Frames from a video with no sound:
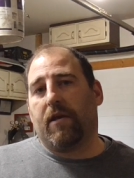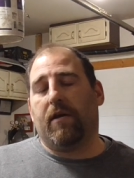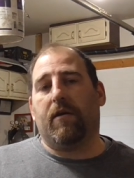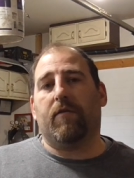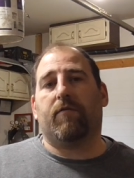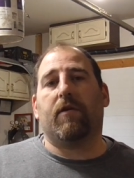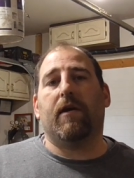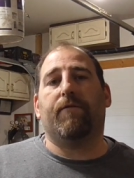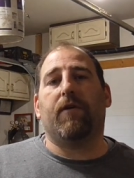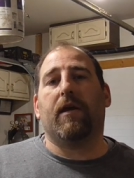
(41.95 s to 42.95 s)
is
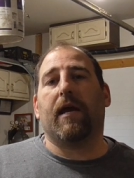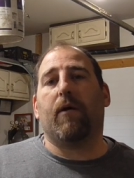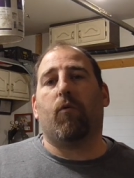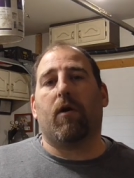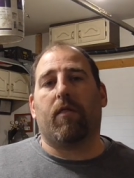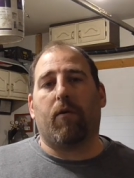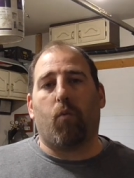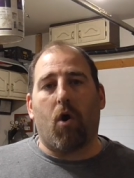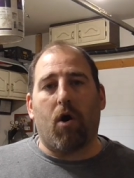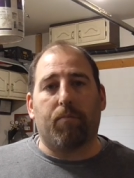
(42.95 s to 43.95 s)
if you get one of the
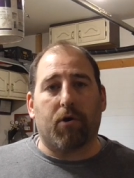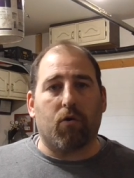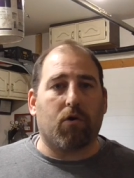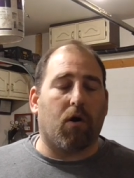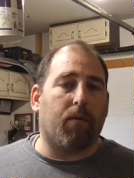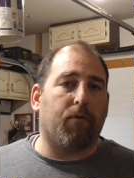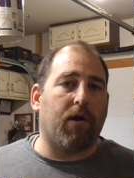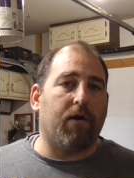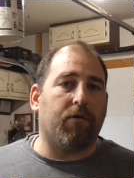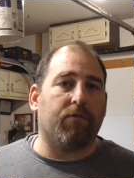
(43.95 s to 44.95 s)
Walbro
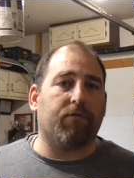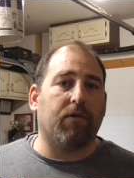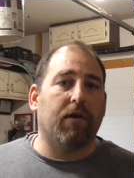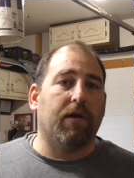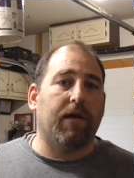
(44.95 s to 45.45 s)
carburetors.